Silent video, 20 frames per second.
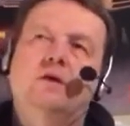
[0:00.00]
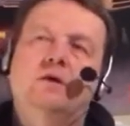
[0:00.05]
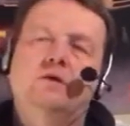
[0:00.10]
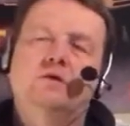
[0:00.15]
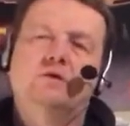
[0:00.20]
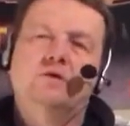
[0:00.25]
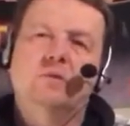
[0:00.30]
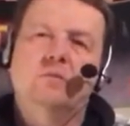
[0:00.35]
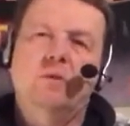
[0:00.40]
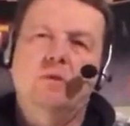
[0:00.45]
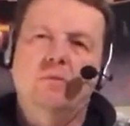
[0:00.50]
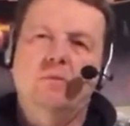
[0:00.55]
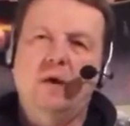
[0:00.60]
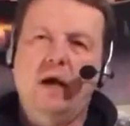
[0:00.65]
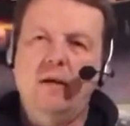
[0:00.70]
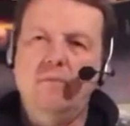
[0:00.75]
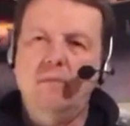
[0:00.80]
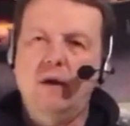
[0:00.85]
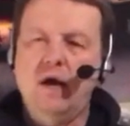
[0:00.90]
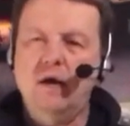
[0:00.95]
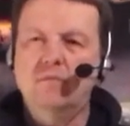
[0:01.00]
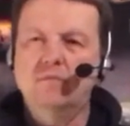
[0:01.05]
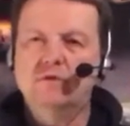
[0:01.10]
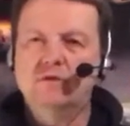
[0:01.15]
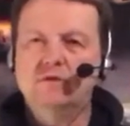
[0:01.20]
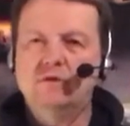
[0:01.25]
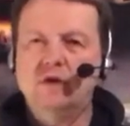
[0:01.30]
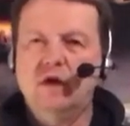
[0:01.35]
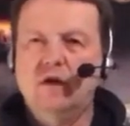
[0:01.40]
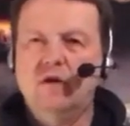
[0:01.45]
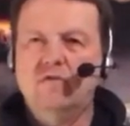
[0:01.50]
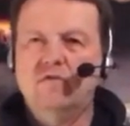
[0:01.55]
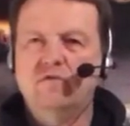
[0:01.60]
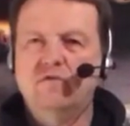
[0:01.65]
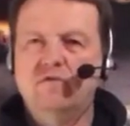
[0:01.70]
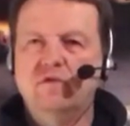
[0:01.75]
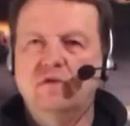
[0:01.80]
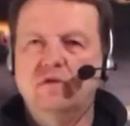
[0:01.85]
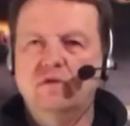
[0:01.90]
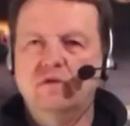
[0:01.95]
some of my mom's
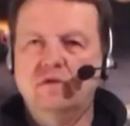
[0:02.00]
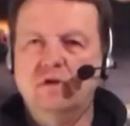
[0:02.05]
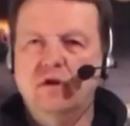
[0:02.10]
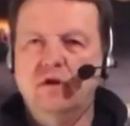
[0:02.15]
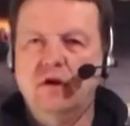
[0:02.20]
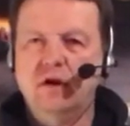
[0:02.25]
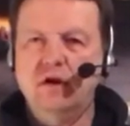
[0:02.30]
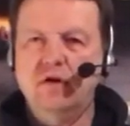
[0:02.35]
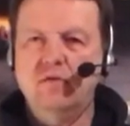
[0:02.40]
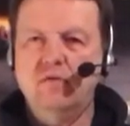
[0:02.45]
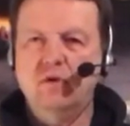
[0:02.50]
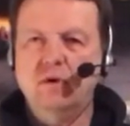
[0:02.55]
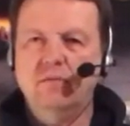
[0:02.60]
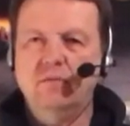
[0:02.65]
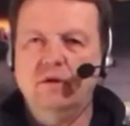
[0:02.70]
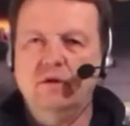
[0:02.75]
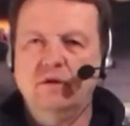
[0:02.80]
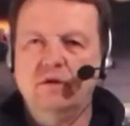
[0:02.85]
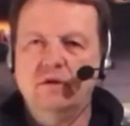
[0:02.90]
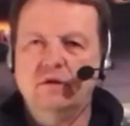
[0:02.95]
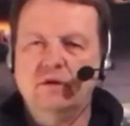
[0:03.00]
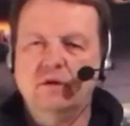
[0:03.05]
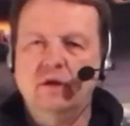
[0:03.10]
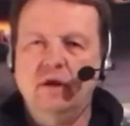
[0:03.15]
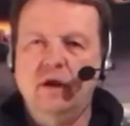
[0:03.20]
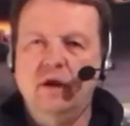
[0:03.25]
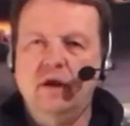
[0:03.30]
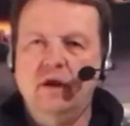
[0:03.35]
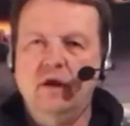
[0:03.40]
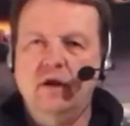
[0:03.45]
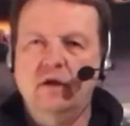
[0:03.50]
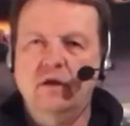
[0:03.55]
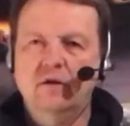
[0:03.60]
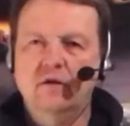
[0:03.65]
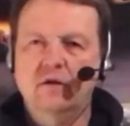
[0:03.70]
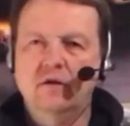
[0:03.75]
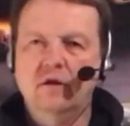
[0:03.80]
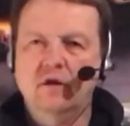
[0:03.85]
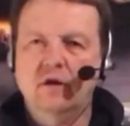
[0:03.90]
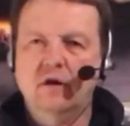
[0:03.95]
stuff, lawn equipment,
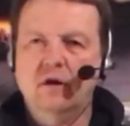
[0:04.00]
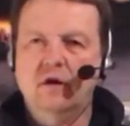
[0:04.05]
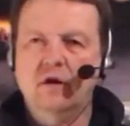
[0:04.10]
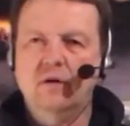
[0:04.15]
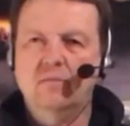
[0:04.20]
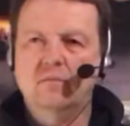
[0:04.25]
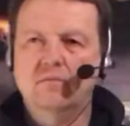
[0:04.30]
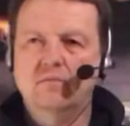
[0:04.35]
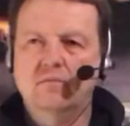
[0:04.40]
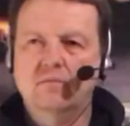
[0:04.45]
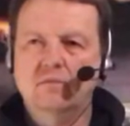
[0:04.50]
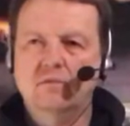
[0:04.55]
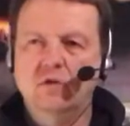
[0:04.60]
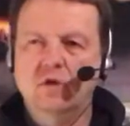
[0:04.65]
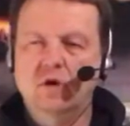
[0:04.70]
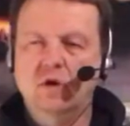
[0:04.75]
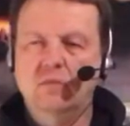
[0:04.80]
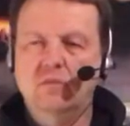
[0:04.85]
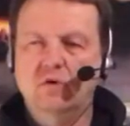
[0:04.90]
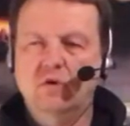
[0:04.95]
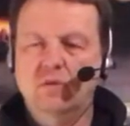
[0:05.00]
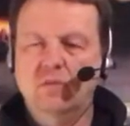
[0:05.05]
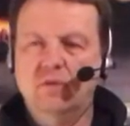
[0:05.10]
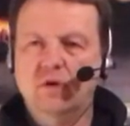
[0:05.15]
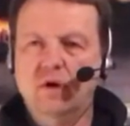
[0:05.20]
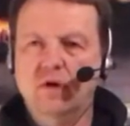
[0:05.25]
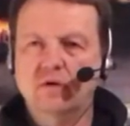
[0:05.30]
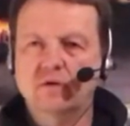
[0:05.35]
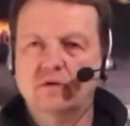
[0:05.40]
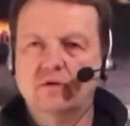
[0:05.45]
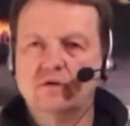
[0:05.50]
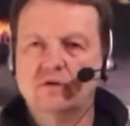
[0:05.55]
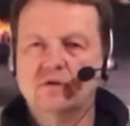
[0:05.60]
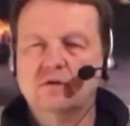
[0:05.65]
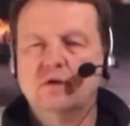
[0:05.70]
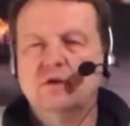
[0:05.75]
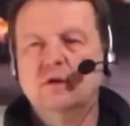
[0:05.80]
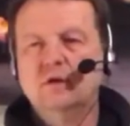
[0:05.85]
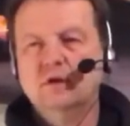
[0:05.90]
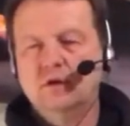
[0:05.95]
and lawnmower parts
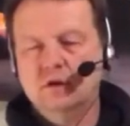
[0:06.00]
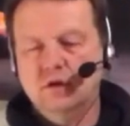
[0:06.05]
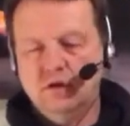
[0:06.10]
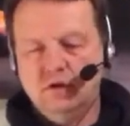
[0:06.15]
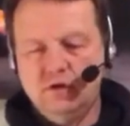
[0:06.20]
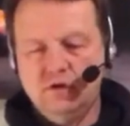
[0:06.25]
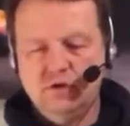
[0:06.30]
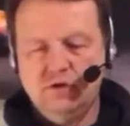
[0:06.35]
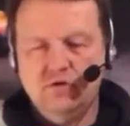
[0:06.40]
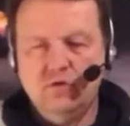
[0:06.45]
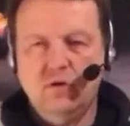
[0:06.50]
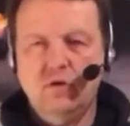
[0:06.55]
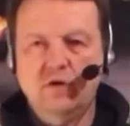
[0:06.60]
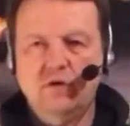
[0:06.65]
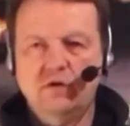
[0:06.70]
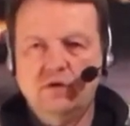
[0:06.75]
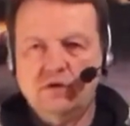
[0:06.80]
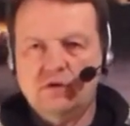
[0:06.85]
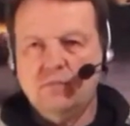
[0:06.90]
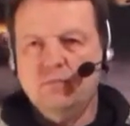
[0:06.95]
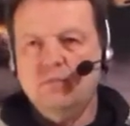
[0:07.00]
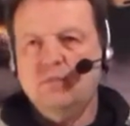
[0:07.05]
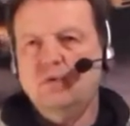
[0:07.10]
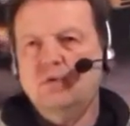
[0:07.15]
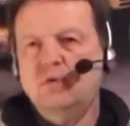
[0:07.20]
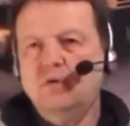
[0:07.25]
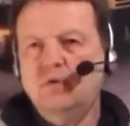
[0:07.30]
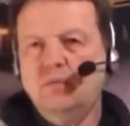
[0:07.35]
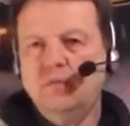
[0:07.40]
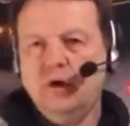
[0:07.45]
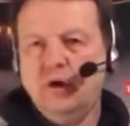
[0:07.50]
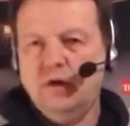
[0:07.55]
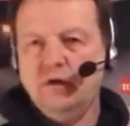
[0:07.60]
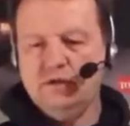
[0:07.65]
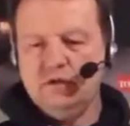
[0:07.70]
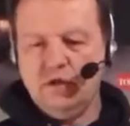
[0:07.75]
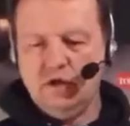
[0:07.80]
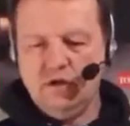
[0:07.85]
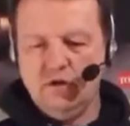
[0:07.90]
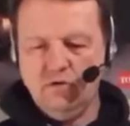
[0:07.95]
stored in some pole
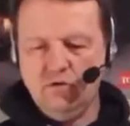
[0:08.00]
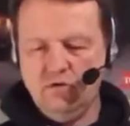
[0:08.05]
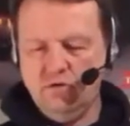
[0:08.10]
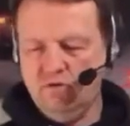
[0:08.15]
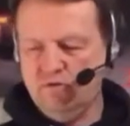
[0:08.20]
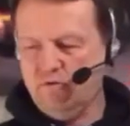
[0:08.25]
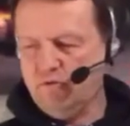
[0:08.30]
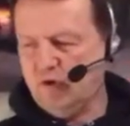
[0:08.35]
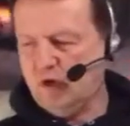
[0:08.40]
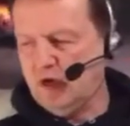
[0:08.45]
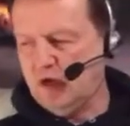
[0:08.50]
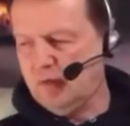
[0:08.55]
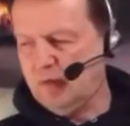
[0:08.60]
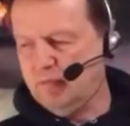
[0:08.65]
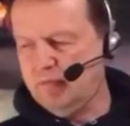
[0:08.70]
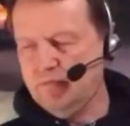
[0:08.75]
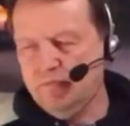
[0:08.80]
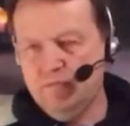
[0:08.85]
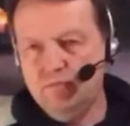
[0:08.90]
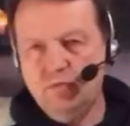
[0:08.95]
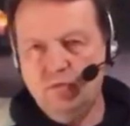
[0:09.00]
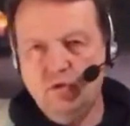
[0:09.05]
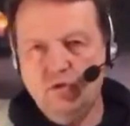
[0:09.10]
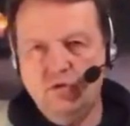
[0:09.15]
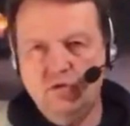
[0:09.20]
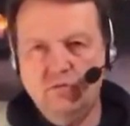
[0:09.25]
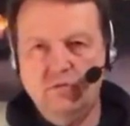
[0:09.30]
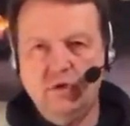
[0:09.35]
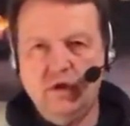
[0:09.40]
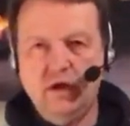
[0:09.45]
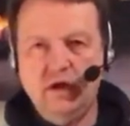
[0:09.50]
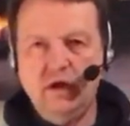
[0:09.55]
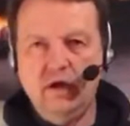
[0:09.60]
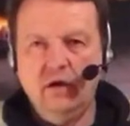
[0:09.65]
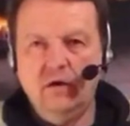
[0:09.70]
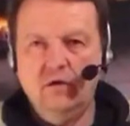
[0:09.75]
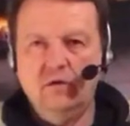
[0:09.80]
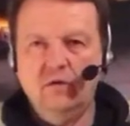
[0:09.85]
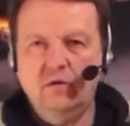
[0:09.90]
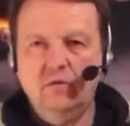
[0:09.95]
barns on an old farm owned by
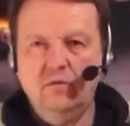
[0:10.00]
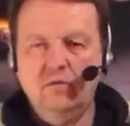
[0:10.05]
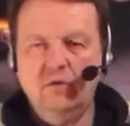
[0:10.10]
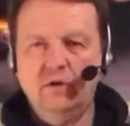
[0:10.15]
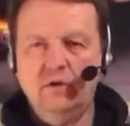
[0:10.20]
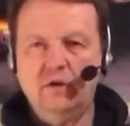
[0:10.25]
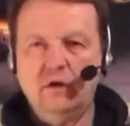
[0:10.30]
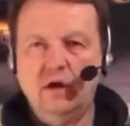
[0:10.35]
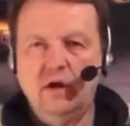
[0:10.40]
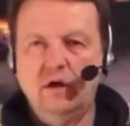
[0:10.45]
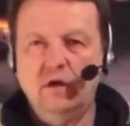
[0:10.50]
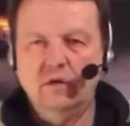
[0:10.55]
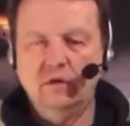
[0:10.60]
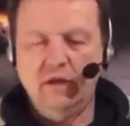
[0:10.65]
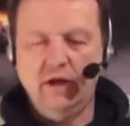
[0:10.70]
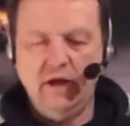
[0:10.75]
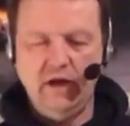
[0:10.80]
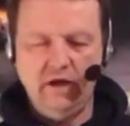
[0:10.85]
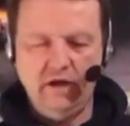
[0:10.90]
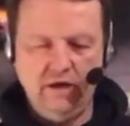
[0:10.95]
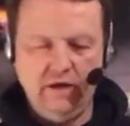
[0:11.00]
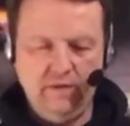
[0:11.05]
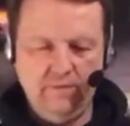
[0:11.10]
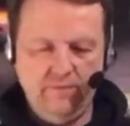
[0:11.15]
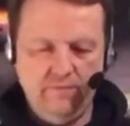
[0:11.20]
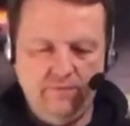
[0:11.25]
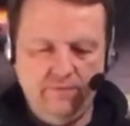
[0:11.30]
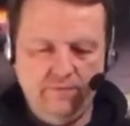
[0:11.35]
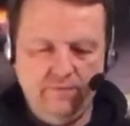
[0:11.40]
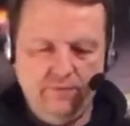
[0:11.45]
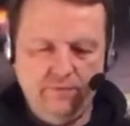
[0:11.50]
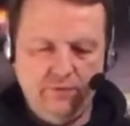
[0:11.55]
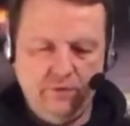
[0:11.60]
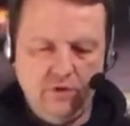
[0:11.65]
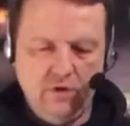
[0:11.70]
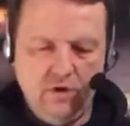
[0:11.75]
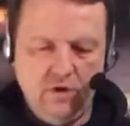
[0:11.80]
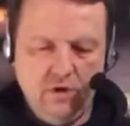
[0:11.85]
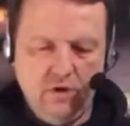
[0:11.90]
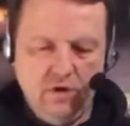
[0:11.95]
a retired lady.
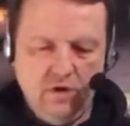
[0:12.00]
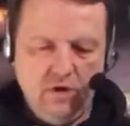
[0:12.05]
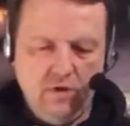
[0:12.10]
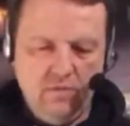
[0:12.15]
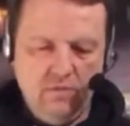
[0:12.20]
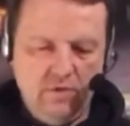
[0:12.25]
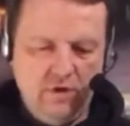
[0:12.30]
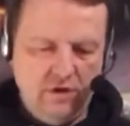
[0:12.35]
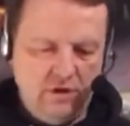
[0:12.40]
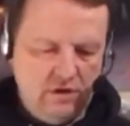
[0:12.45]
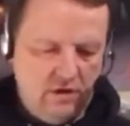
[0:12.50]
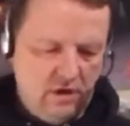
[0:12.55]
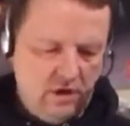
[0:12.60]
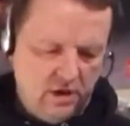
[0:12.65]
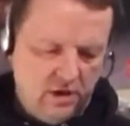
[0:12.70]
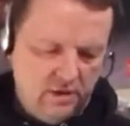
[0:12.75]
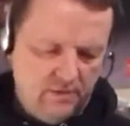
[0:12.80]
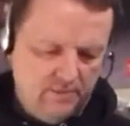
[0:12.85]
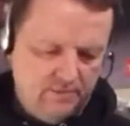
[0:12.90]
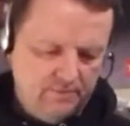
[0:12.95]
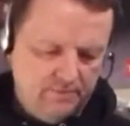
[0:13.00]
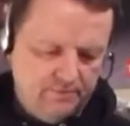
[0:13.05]
But I